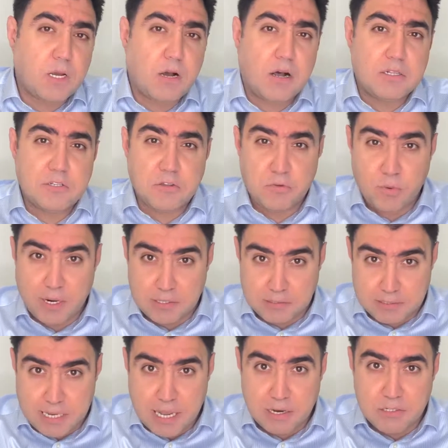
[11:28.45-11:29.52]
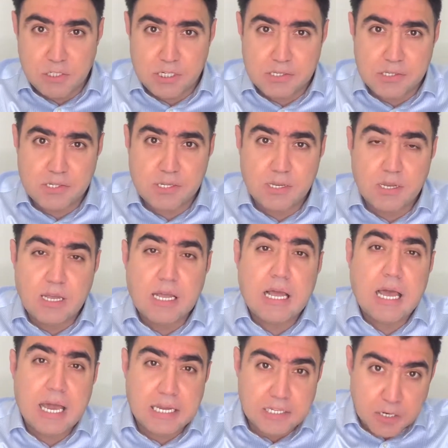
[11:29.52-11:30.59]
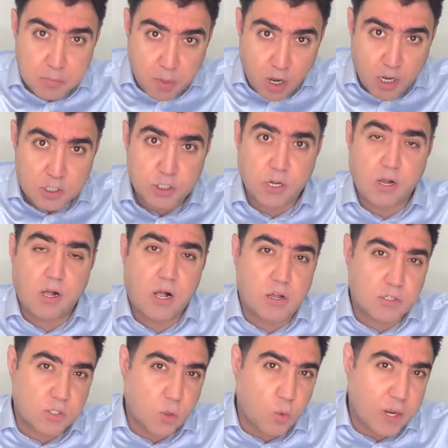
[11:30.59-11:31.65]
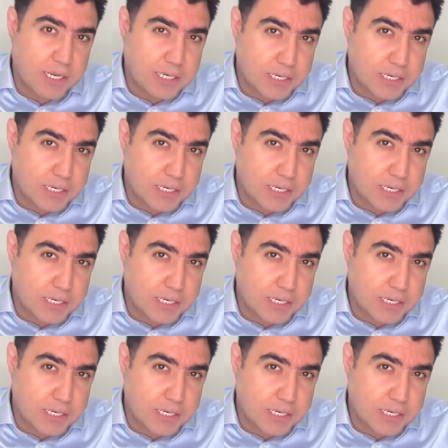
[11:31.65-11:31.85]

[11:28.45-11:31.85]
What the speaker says: the threat intelligence, Haide Pasha also weighed in.